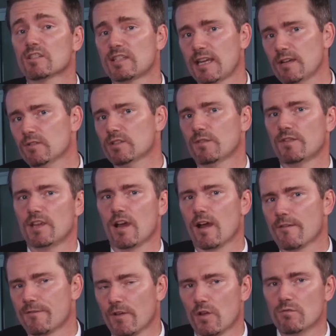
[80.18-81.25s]
sales of the
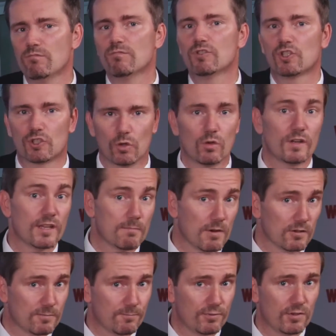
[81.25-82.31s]
iPhone, surely the
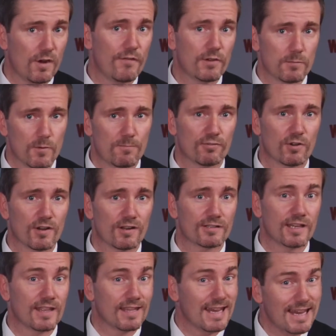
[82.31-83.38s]
most profitable product
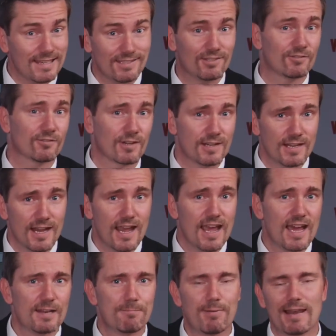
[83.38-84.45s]
in history, had